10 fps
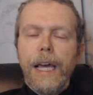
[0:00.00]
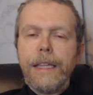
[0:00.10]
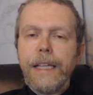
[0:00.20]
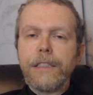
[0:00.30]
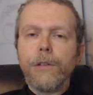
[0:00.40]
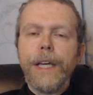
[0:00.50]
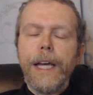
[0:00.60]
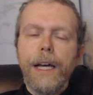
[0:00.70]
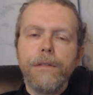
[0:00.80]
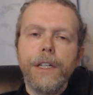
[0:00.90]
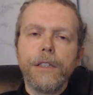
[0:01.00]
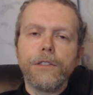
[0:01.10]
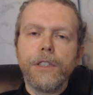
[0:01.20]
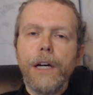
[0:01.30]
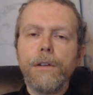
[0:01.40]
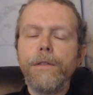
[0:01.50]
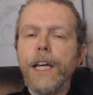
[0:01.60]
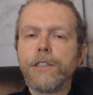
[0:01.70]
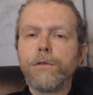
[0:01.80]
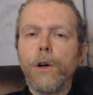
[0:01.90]
And that's what we have here. So now,
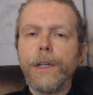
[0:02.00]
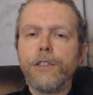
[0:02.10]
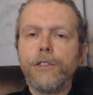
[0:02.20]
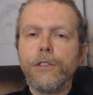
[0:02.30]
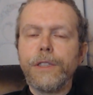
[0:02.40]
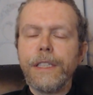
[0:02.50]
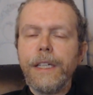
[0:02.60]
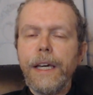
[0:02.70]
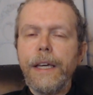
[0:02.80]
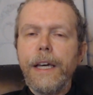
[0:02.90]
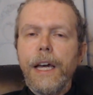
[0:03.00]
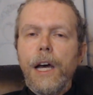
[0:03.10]
fast forward to today,